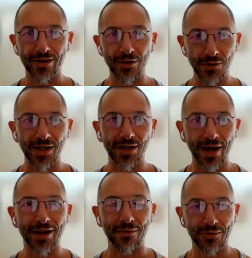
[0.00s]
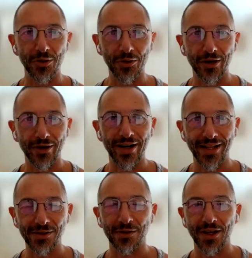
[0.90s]
using my computer,
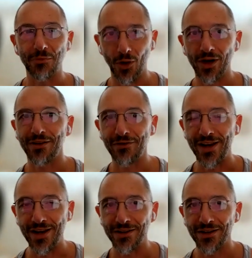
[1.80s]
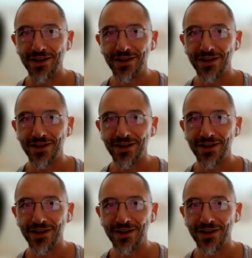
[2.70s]
it's more convenient